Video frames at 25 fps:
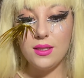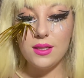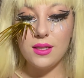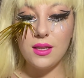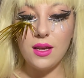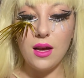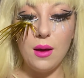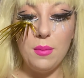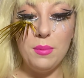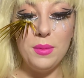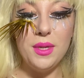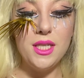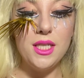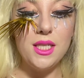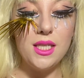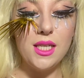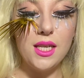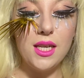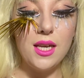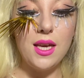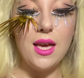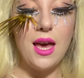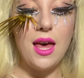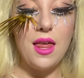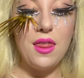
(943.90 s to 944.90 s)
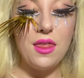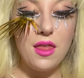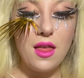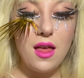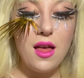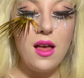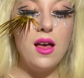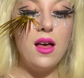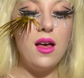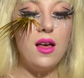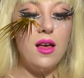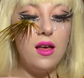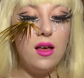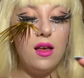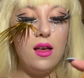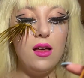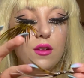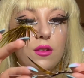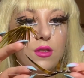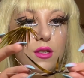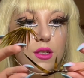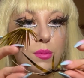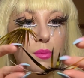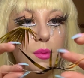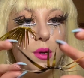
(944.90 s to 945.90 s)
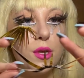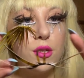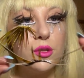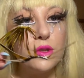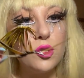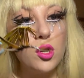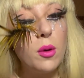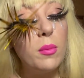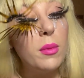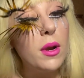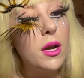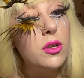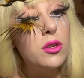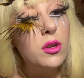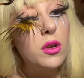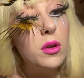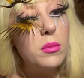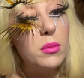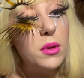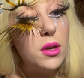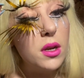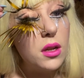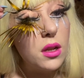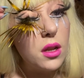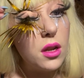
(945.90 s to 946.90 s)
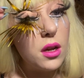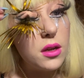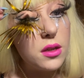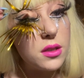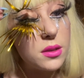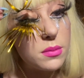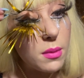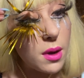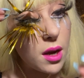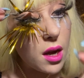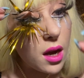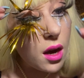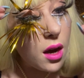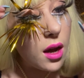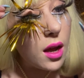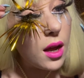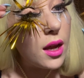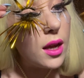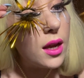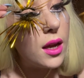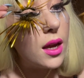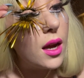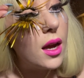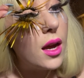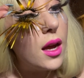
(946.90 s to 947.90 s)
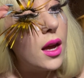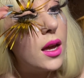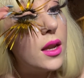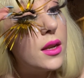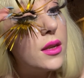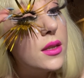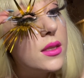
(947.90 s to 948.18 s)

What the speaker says: coming together. To put the top lash on, I'm going to close my eye and